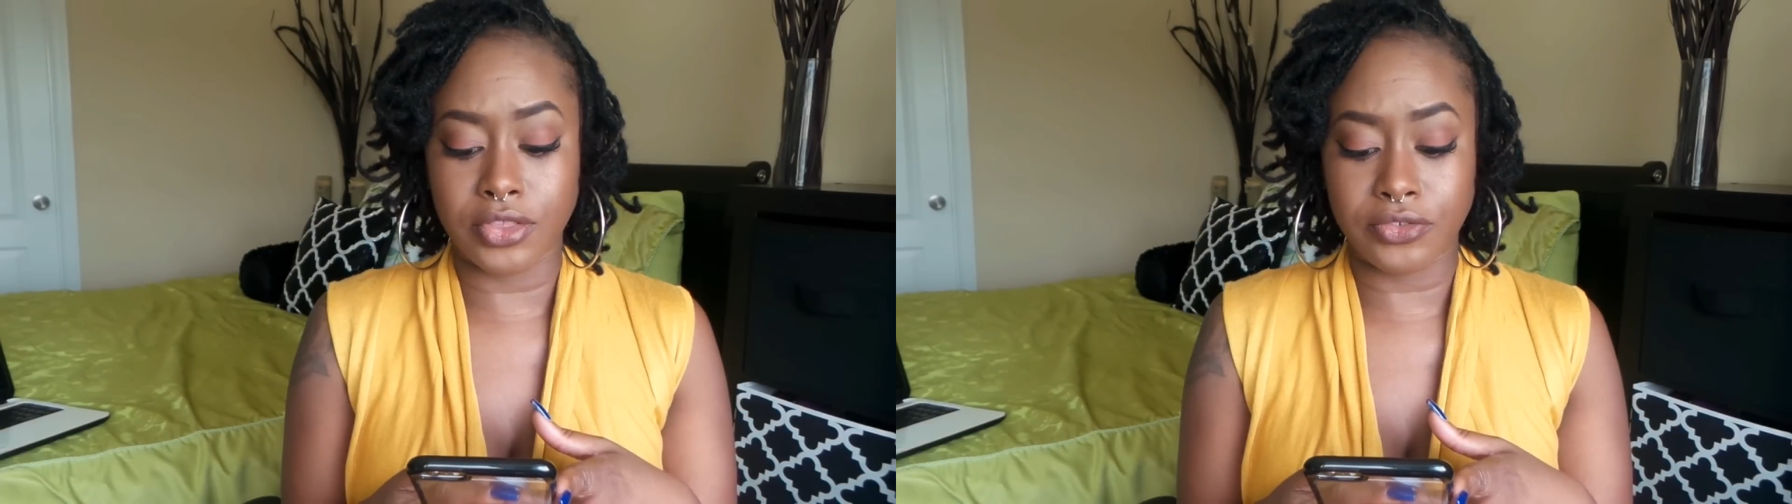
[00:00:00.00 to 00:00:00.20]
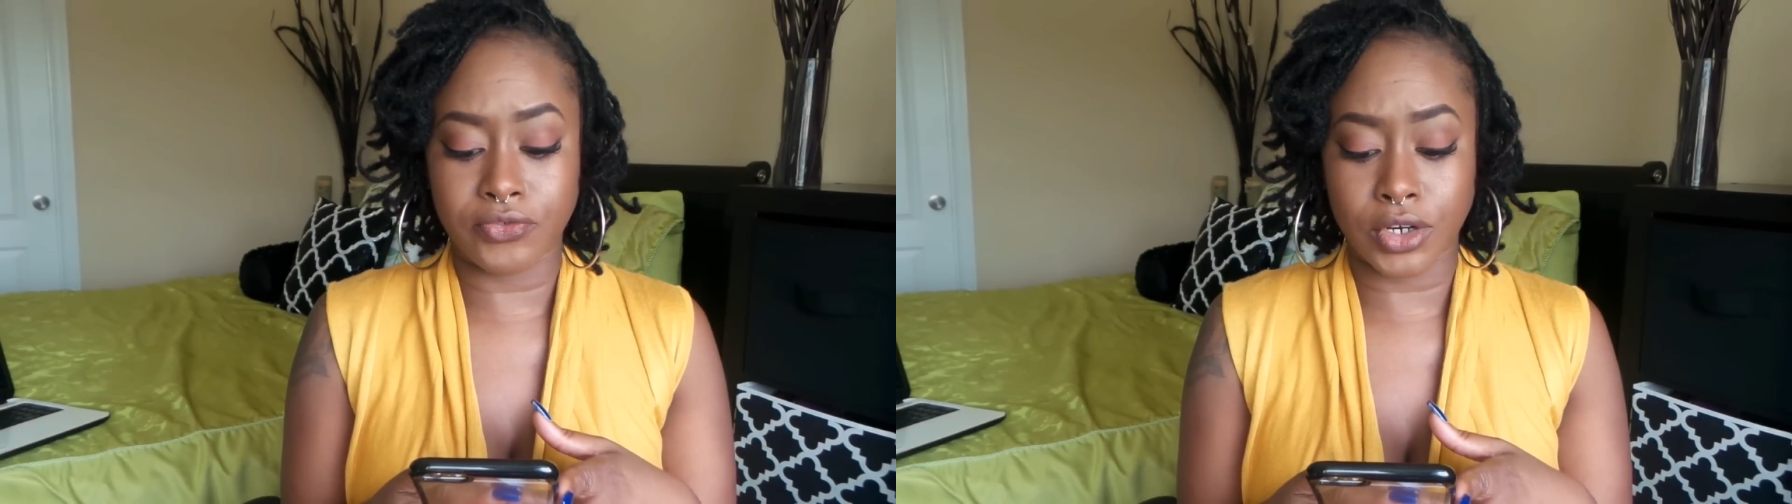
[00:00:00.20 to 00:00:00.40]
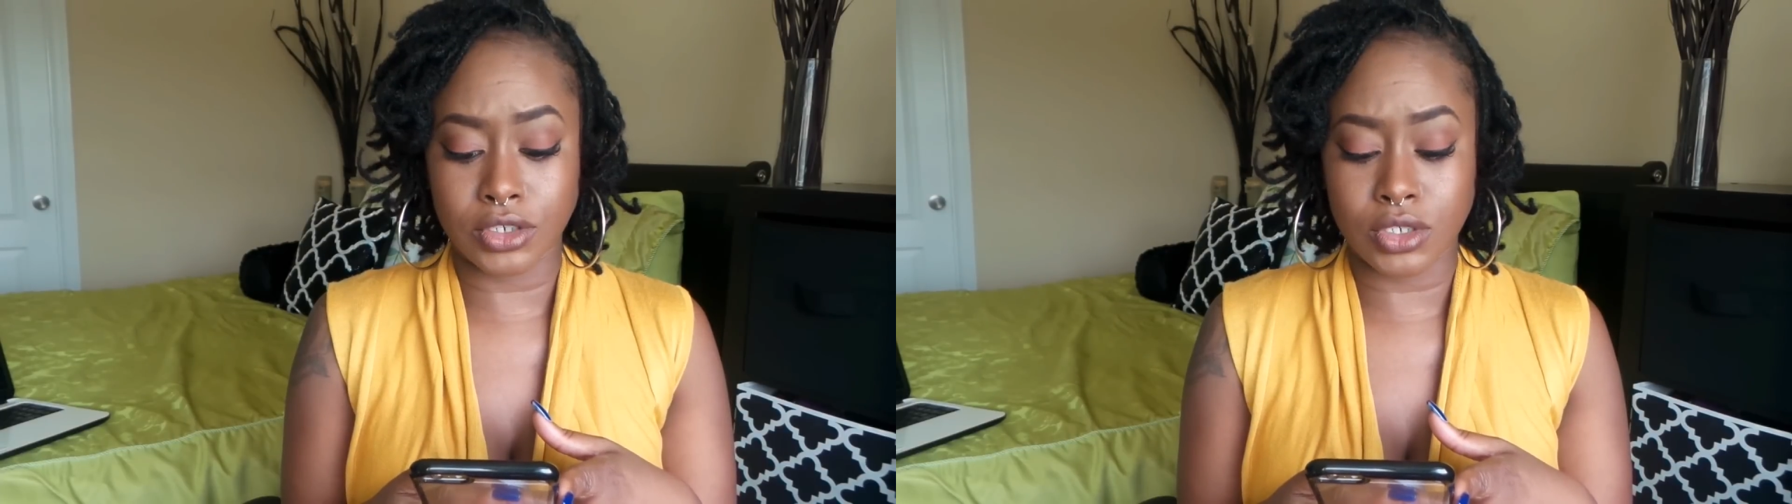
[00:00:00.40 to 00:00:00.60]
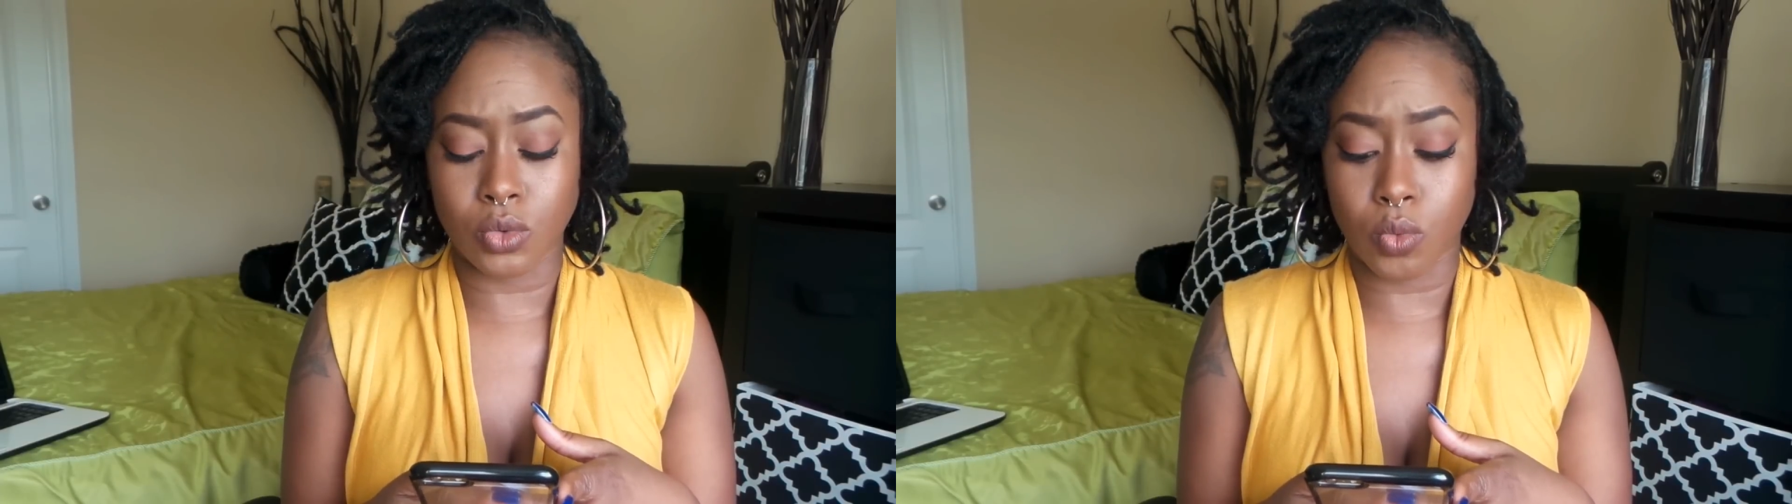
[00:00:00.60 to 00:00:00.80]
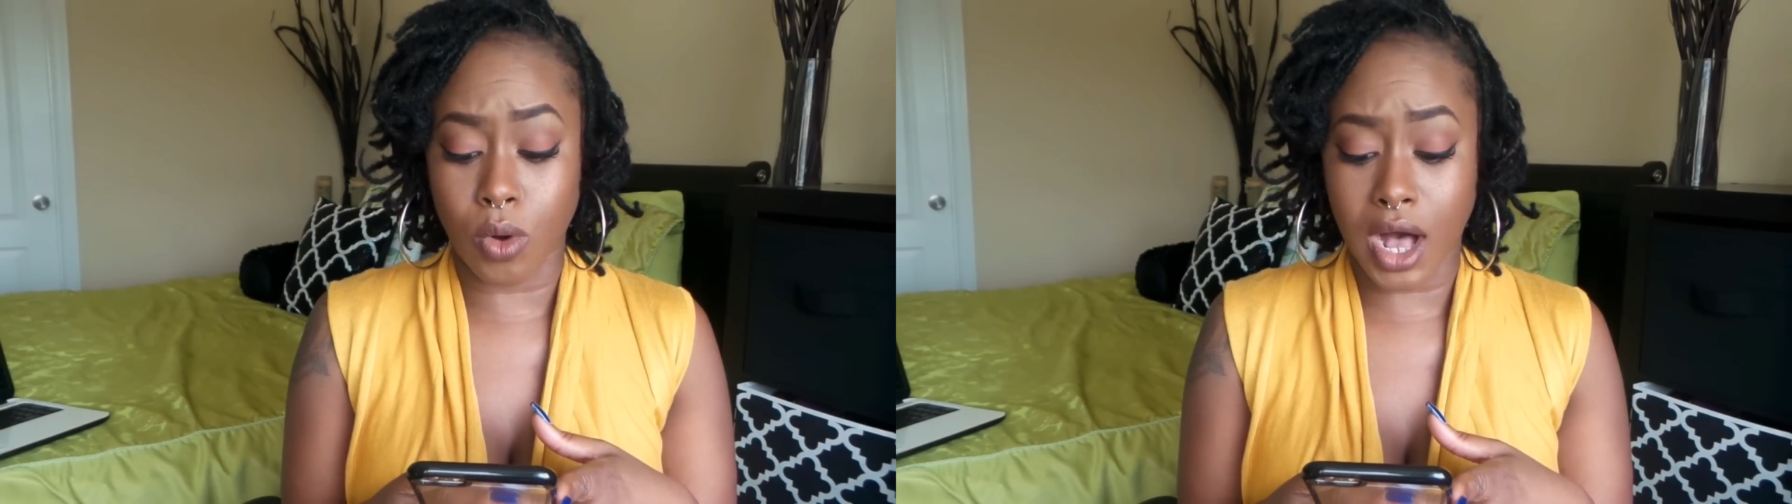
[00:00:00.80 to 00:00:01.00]
the first
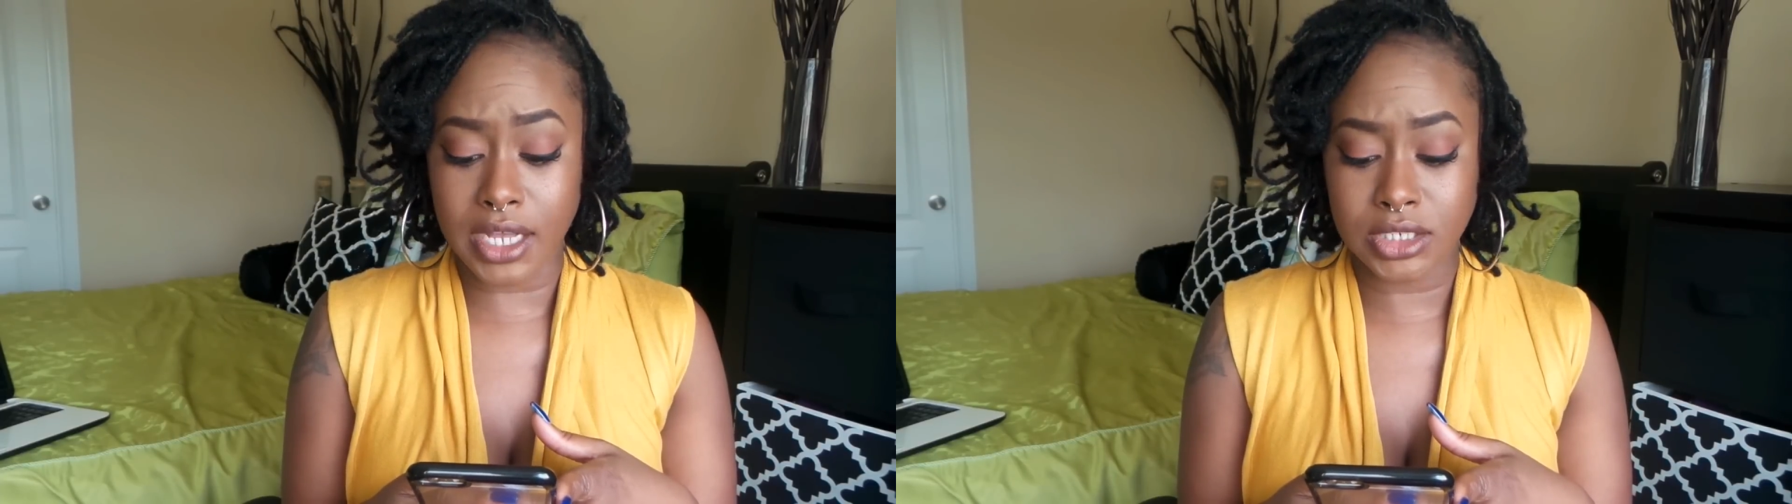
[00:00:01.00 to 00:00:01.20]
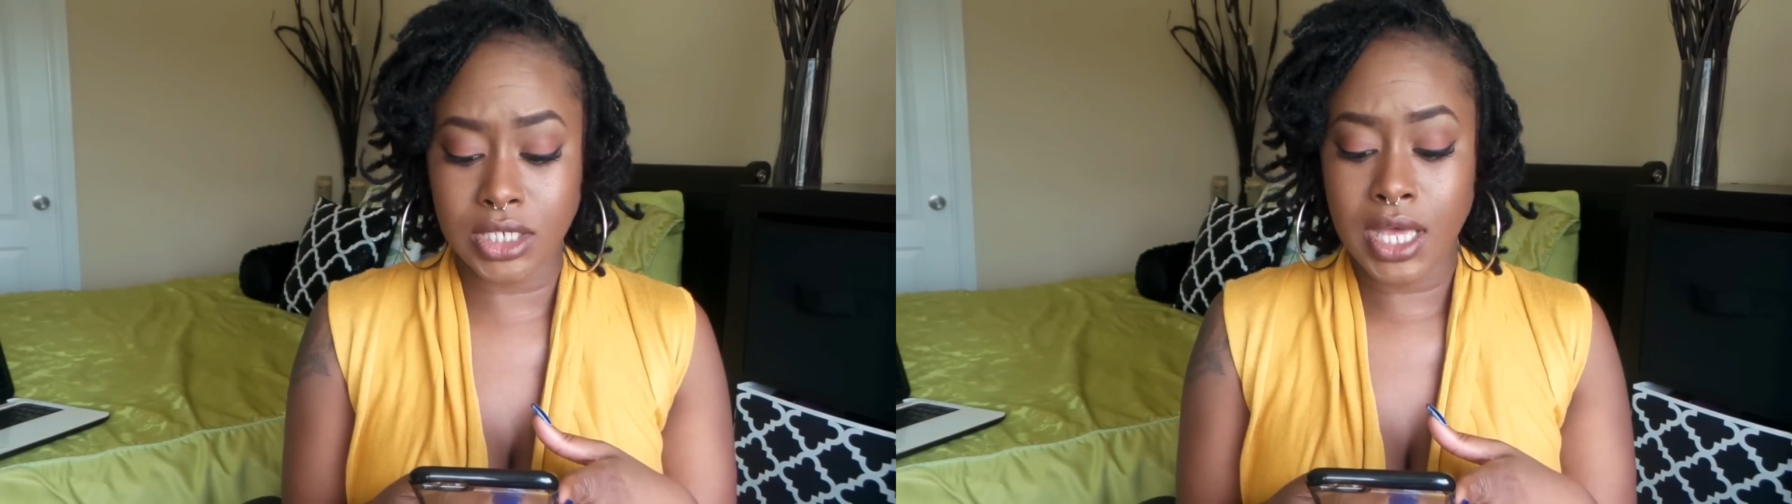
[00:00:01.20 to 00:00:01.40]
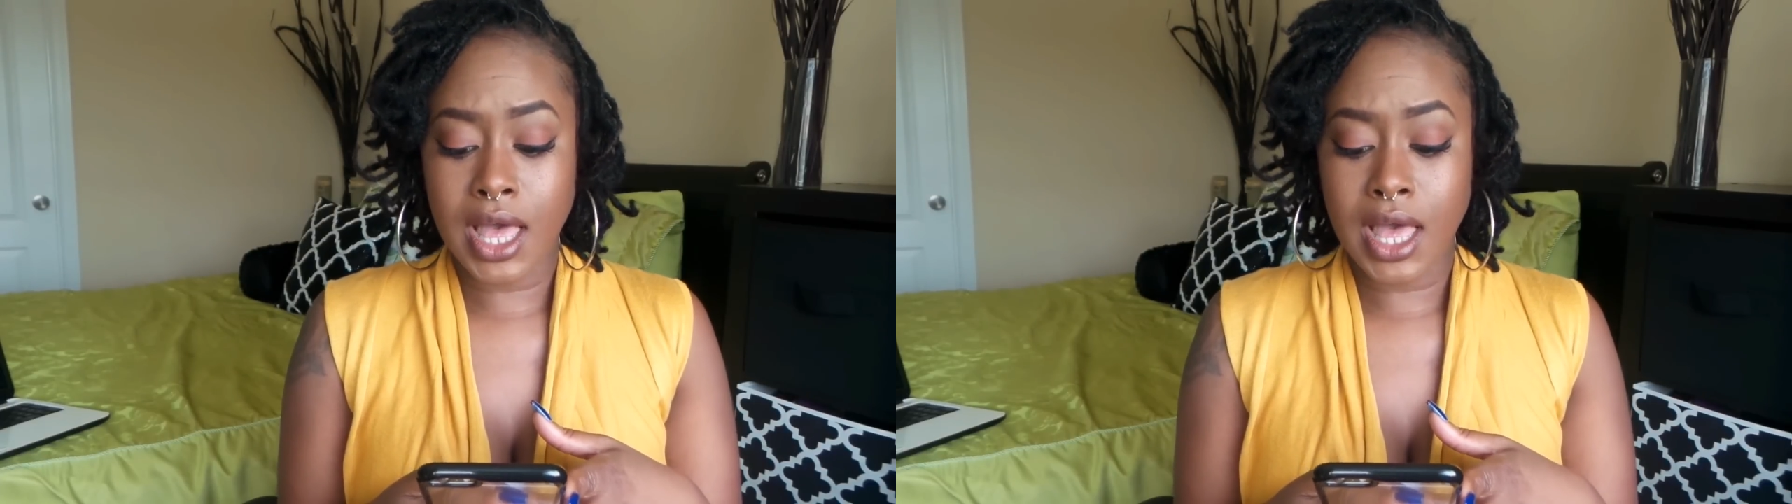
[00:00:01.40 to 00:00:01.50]
wash?